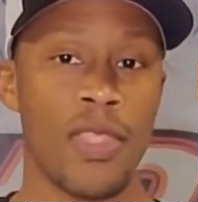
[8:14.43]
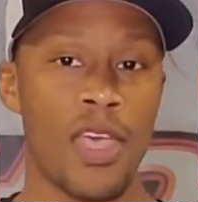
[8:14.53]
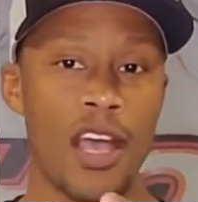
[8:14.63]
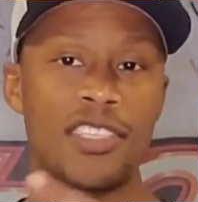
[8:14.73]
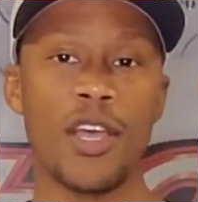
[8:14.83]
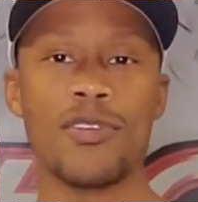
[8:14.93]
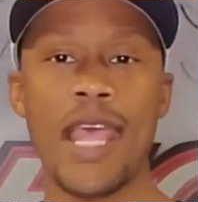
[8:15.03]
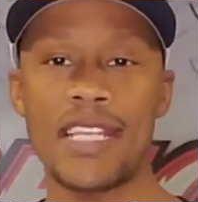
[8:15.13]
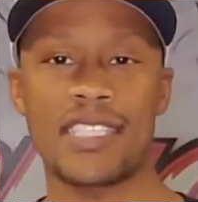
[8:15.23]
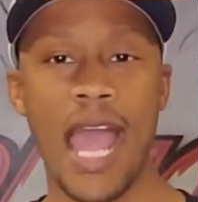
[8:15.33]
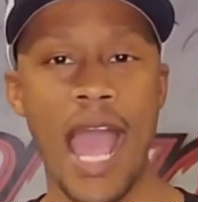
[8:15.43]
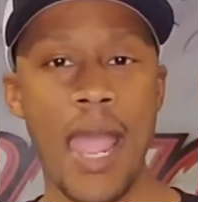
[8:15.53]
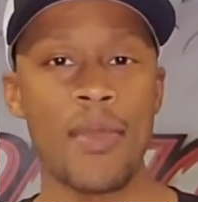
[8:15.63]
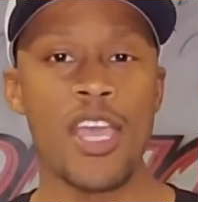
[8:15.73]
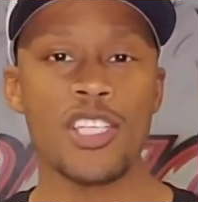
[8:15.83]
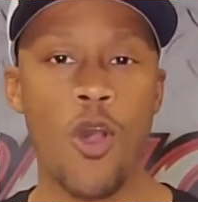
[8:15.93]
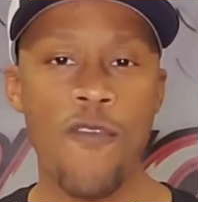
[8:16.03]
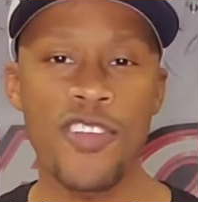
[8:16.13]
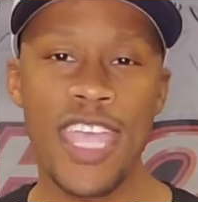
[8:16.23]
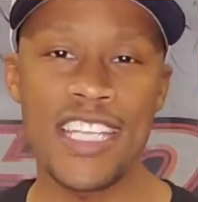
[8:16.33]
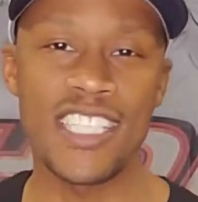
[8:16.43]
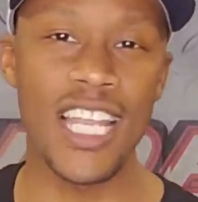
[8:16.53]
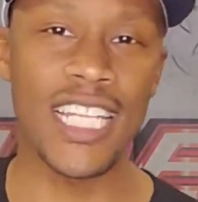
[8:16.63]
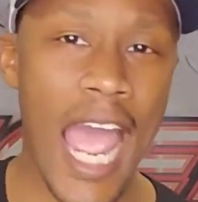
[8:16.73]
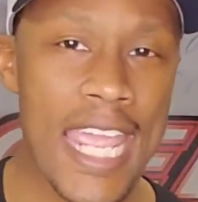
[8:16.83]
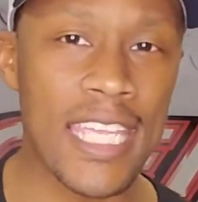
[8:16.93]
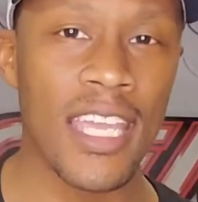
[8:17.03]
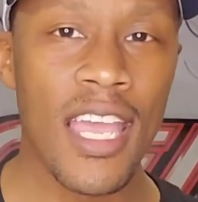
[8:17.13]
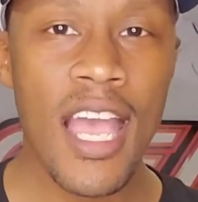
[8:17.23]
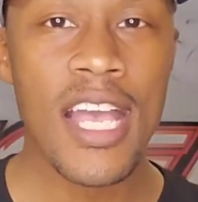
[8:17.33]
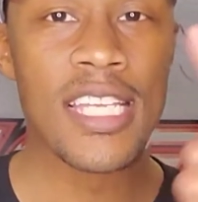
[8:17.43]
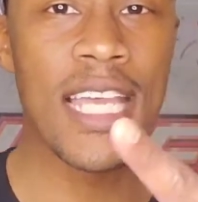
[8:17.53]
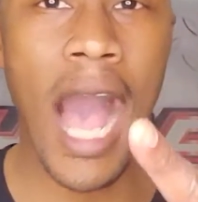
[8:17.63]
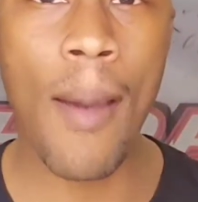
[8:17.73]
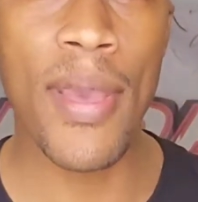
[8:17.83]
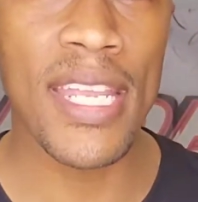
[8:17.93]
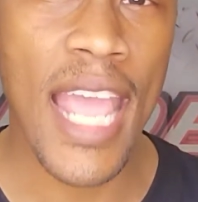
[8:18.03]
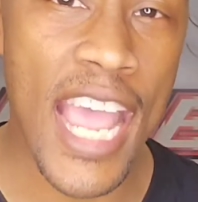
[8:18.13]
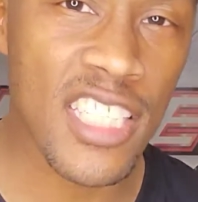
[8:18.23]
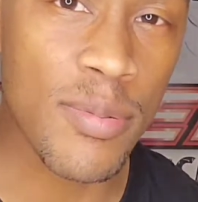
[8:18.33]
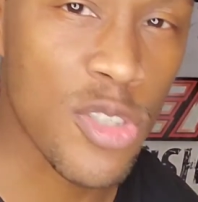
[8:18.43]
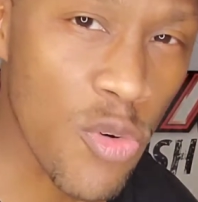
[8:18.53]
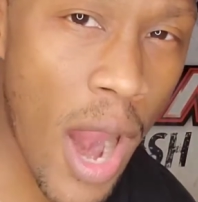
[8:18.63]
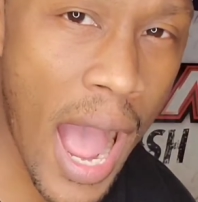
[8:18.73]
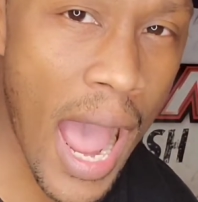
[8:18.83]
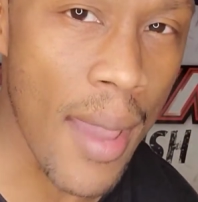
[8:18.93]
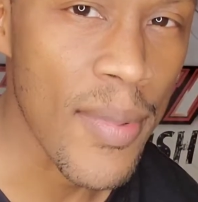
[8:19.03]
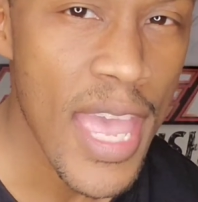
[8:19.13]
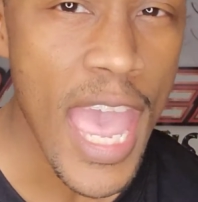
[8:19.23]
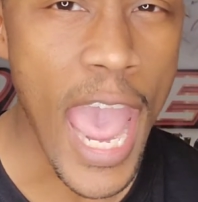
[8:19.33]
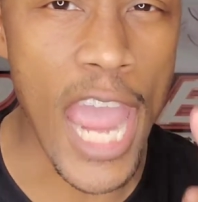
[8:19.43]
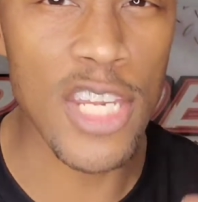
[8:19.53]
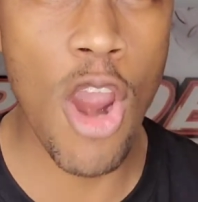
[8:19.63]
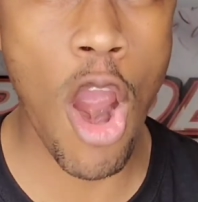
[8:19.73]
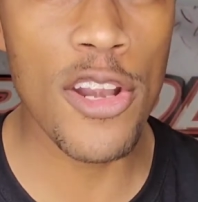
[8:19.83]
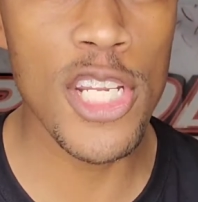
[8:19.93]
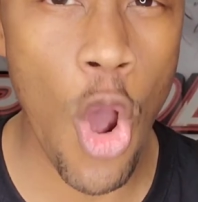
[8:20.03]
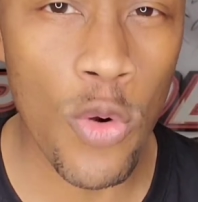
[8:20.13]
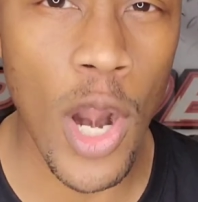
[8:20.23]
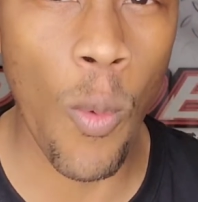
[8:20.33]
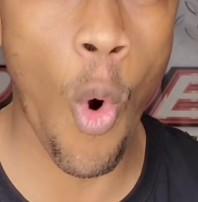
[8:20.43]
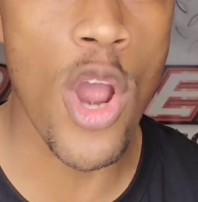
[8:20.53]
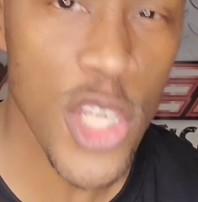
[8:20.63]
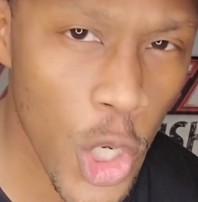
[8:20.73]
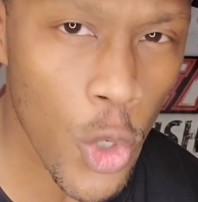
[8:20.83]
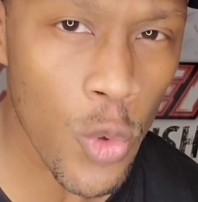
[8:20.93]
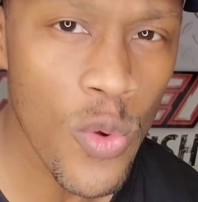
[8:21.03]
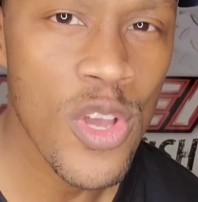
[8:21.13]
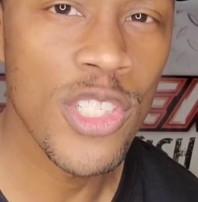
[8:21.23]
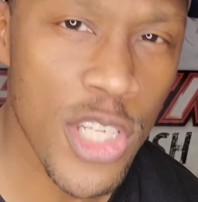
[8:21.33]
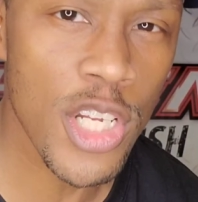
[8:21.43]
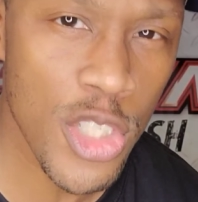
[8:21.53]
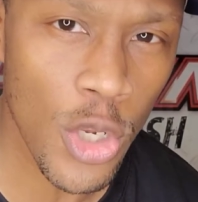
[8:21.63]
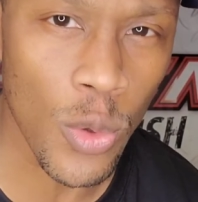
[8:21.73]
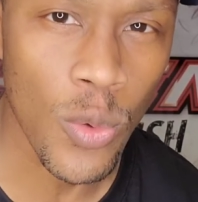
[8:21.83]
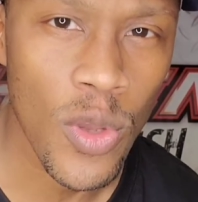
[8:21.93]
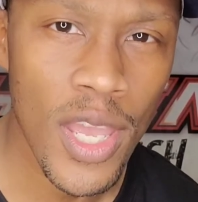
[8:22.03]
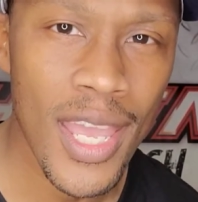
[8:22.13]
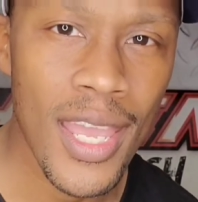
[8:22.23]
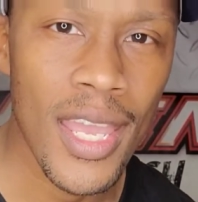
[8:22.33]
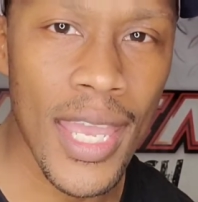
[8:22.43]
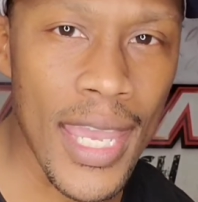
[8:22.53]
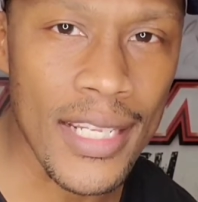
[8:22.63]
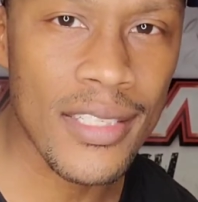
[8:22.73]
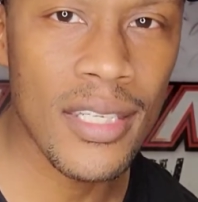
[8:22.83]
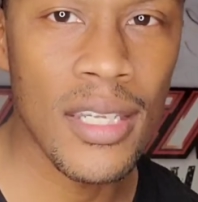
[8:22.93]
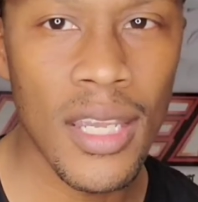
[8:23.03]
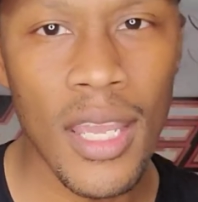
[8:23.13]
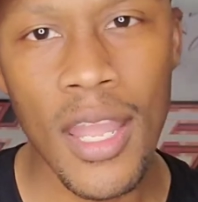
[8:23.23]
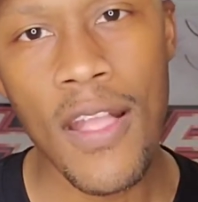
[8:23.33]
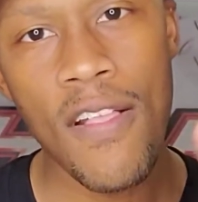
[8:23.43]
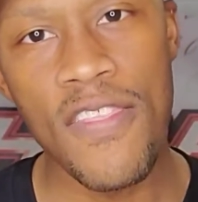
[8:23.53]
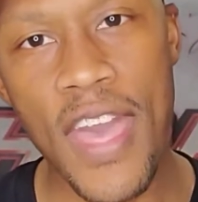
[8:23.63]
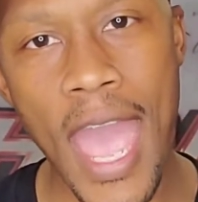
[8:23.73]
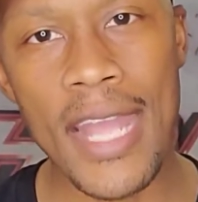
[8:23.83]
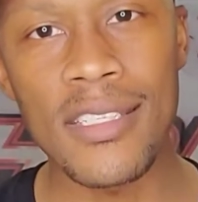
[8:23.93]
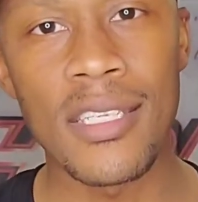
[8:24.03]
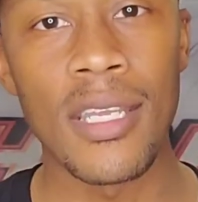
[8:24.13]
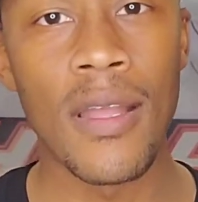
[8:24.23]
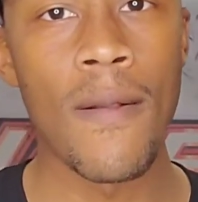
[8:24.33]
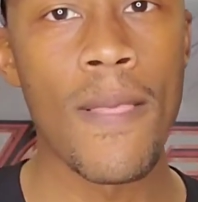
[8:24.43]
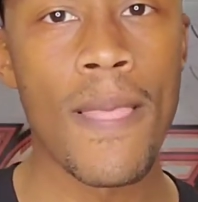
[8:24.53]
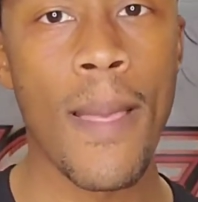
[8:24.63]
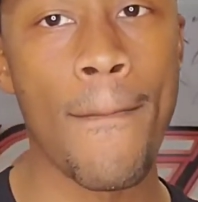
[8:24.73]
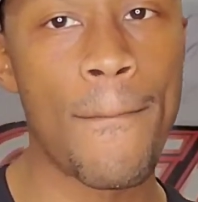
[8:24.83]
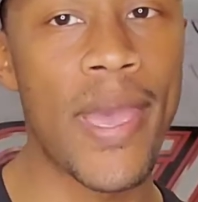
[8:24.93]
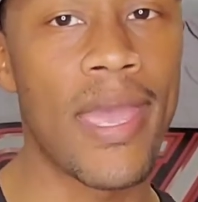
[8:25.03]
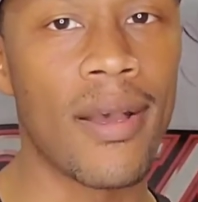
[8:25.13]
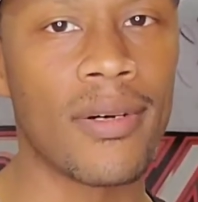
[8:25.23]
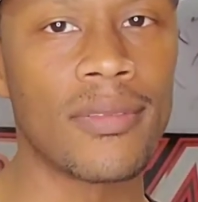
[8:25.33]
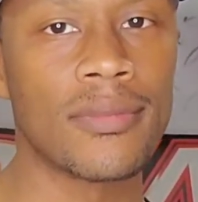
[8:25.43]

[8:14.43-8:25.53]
Until next time, don't forget to like, comment, and subscribe. And you already know what I want you to do. Hit that bell.